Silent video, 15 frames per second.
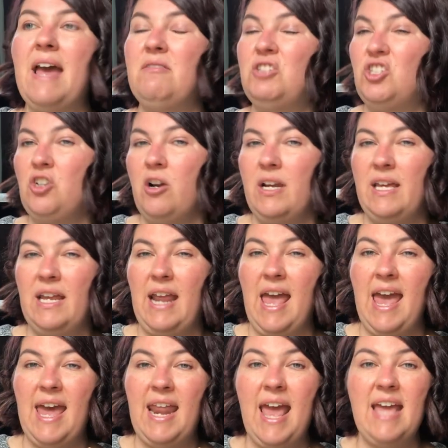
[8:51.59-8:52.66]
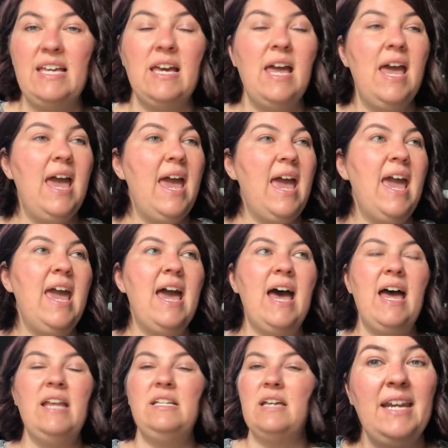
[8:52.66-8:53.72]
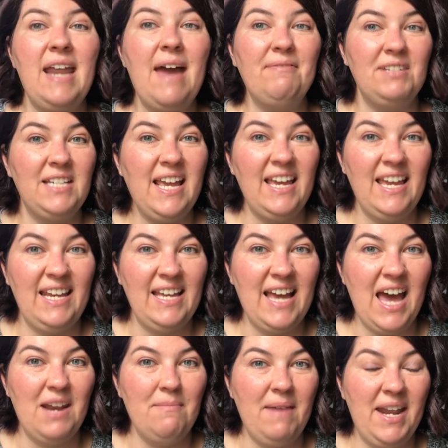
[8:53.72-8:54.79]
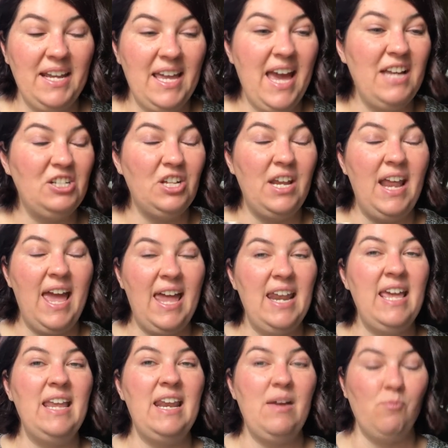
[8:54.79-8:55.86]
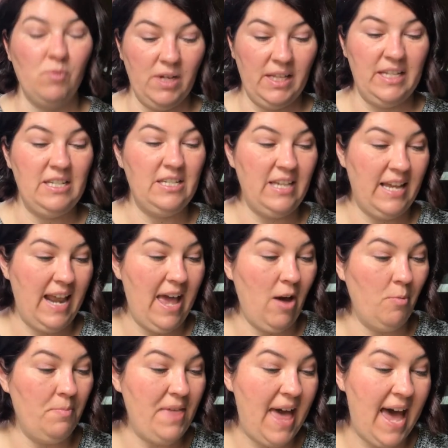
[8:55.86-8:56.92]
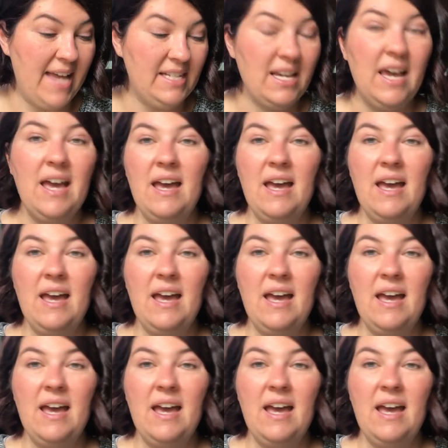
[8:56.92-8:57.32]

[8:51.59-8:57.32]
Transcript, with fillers: I started to get a headache and didn't have to take any kind of medication, and it really did help that.